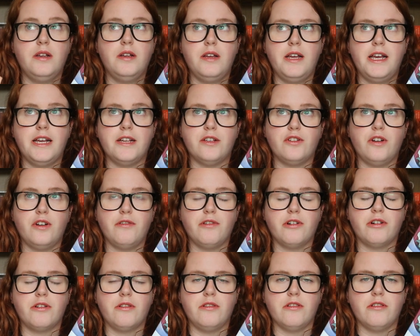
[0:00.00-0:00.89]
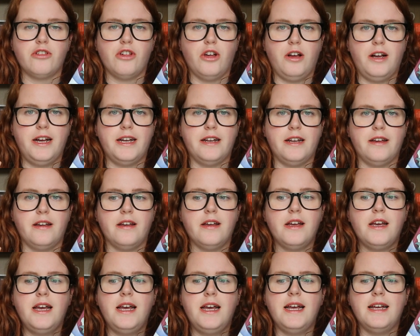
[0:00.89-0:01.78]
historical China
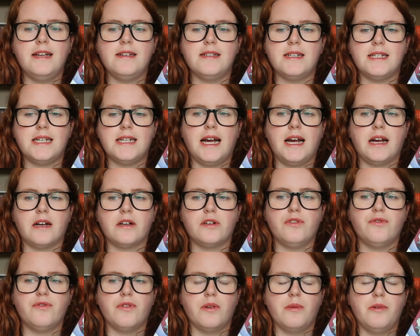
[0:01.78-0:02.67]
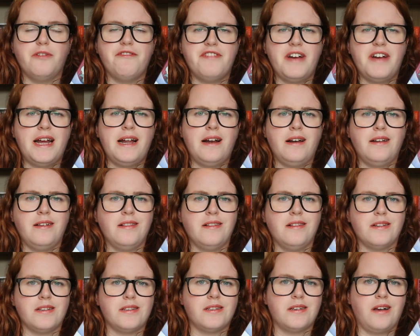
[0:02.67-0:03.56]
is attacked from a veil in
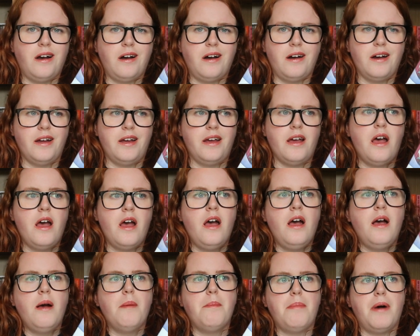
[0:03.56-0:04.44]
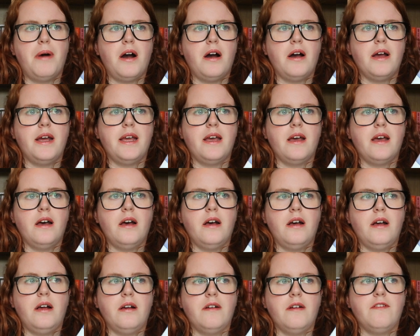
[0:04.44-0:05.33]
the sky by
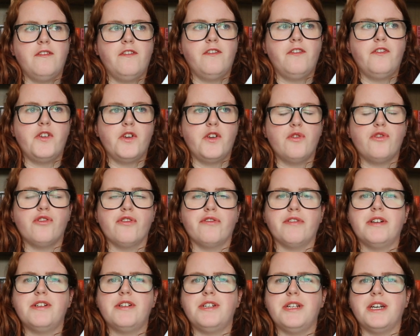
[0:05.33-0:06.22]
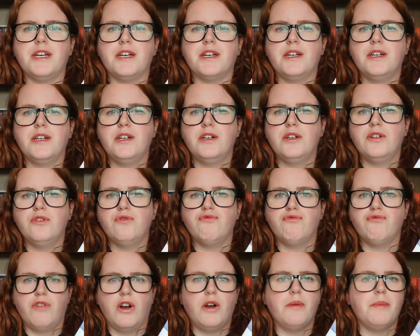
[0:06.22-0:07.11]
a futuristic
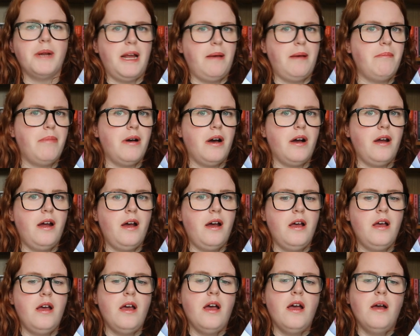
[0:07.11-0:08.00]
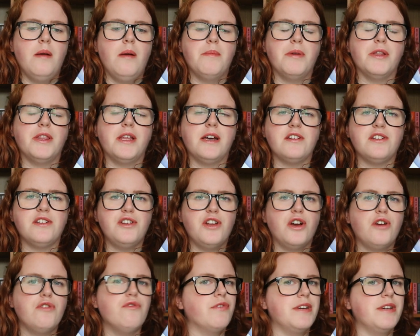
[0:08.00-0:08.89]
Roman Empire. But there's
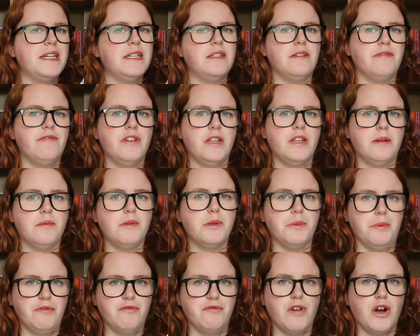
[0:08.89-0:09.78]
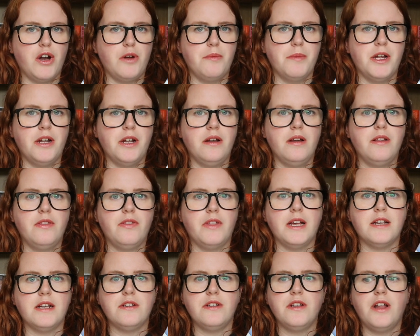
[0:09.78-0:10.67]
no reason for them to be Roman.
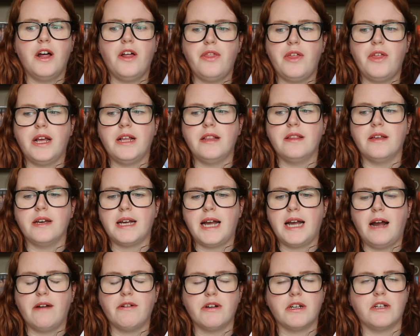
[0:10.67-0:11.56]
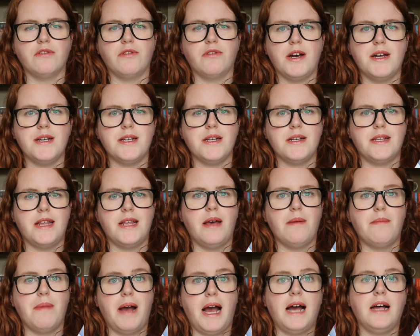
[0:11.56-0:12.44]
There's nothing that characterises
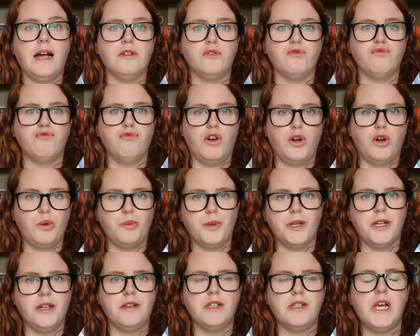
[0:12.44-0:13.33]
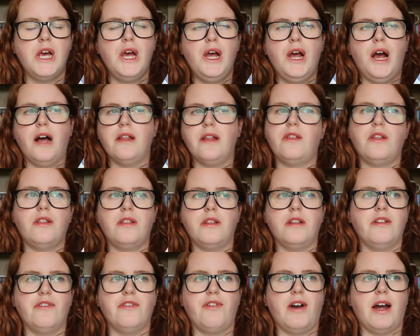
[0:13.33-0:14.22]
them as Romans other
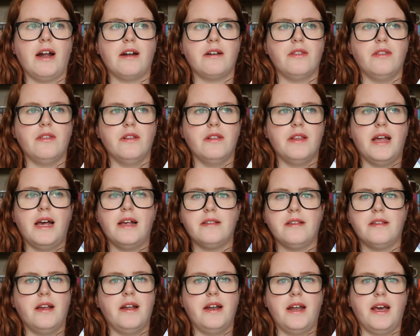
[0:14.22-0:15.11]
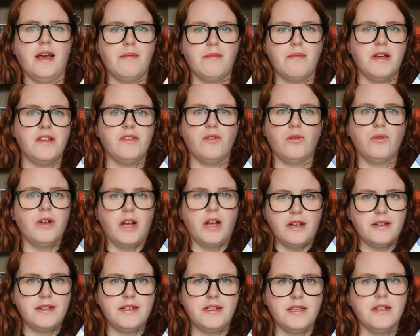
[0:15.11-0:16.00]
than the fact that their surname is
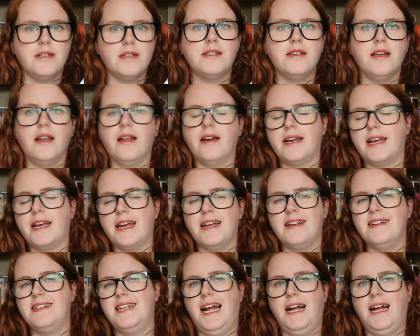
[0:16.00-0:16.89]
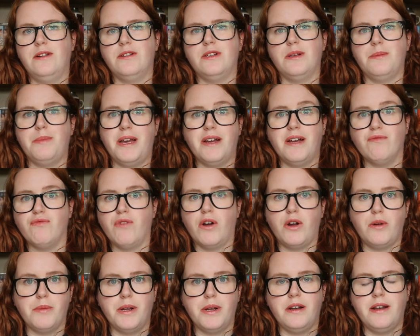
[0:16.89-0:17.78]
Augustus. Like, it sounds a bit
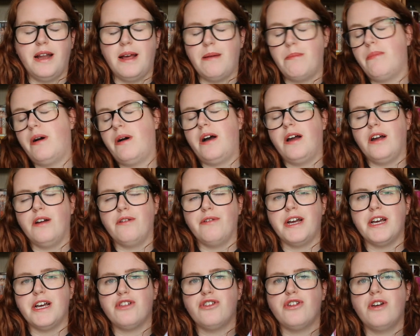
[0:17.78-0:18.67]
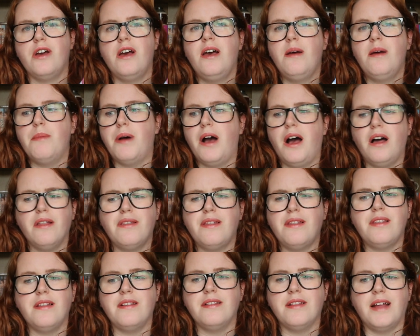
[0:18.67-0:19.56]
Roman Empire-ish. But other
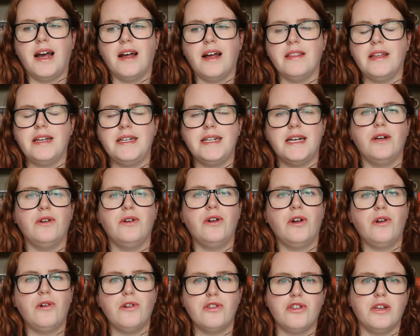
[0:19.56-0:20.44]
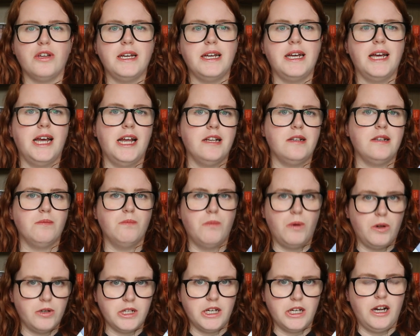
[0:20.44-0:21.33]
than that, the technology is
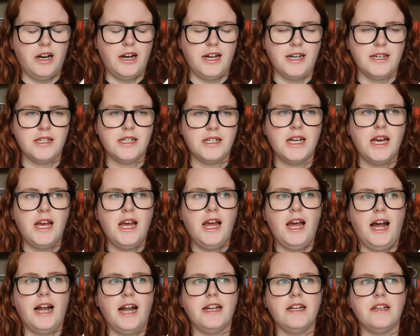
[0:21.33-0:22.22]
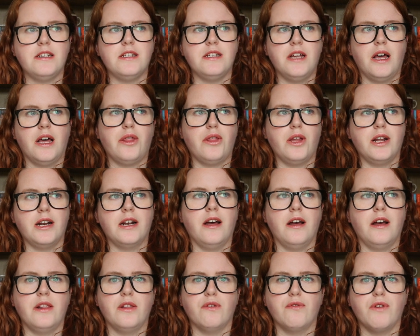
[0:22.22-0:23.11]
modernised, and it's nothing
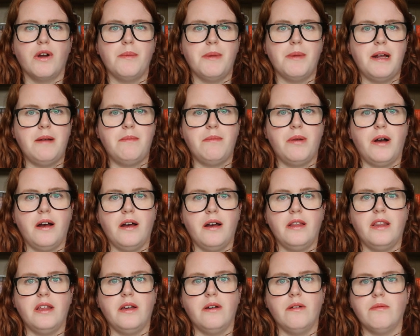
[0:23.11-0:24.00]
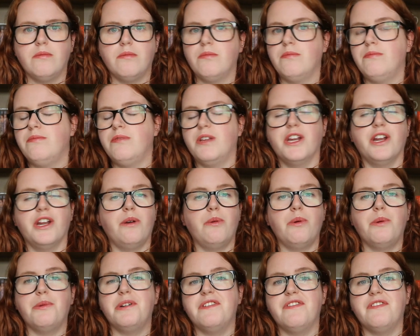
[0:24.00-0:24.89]
like the Roman Empire that, you know,
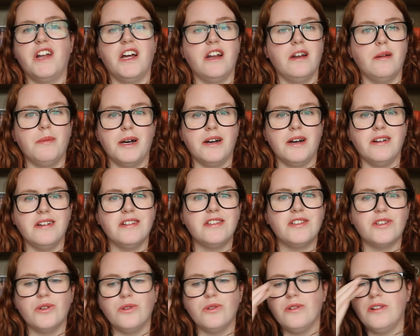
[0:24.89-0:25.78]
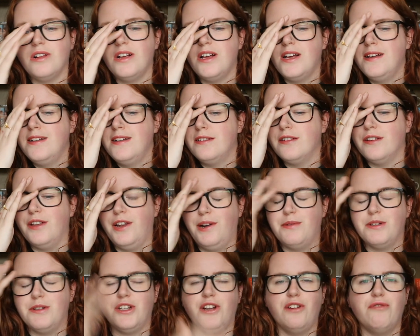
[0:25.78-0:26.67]
we would have learnt about in school. So
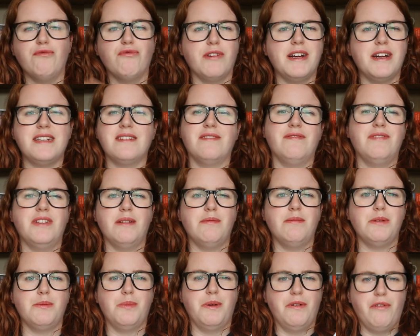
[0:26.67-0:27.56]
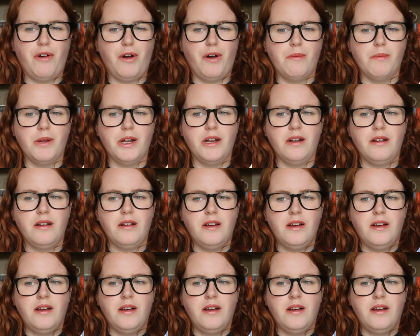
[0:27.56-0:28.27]
there was no reason for them to be Roman,